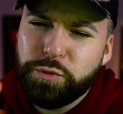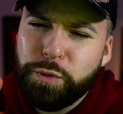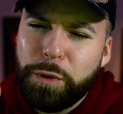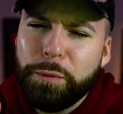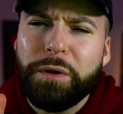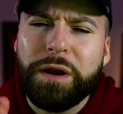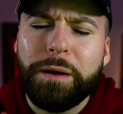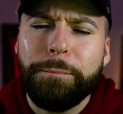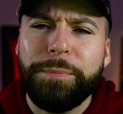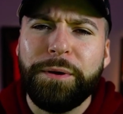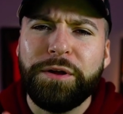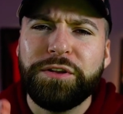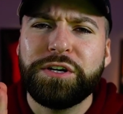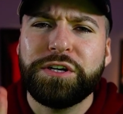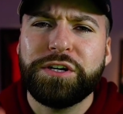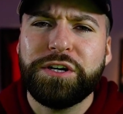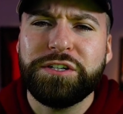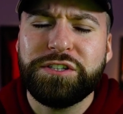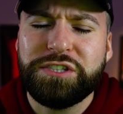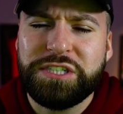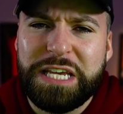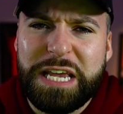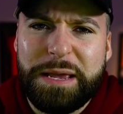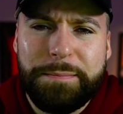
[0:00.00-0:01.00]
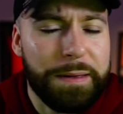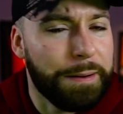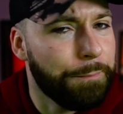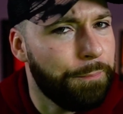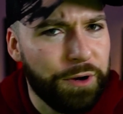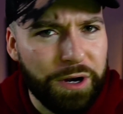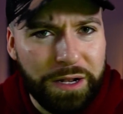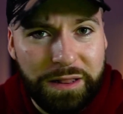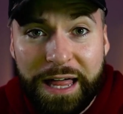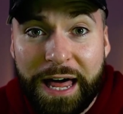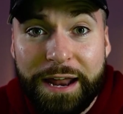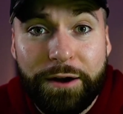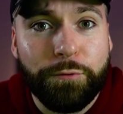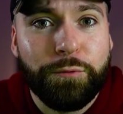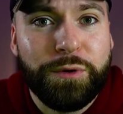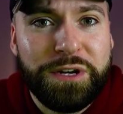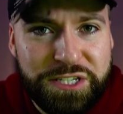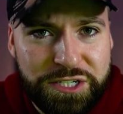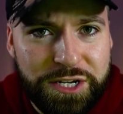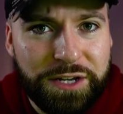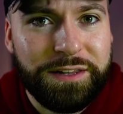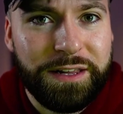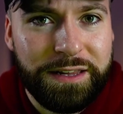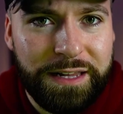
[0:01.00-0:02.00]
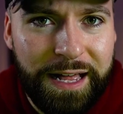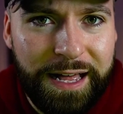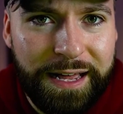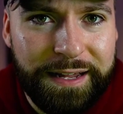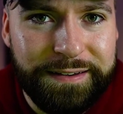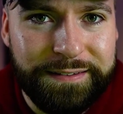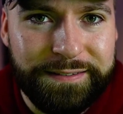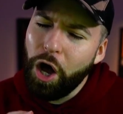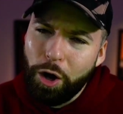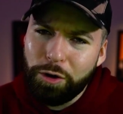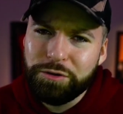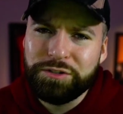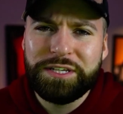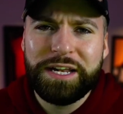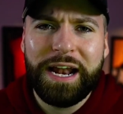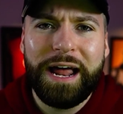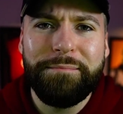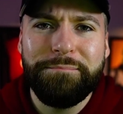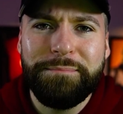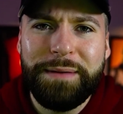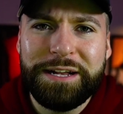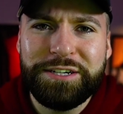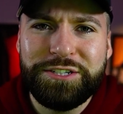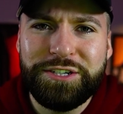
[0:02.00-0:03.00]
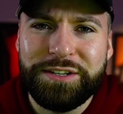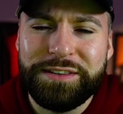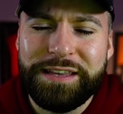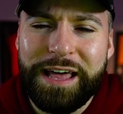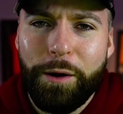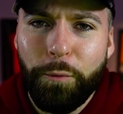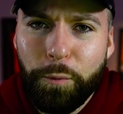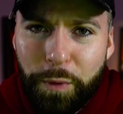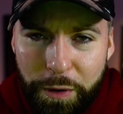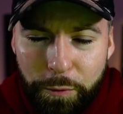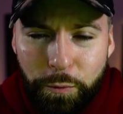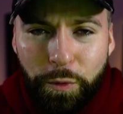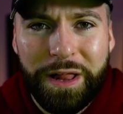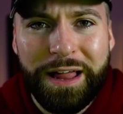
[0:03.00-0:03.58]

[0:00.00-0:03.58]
we want to build a good team and put a lot of risk on the line. Oh, did I mention that we will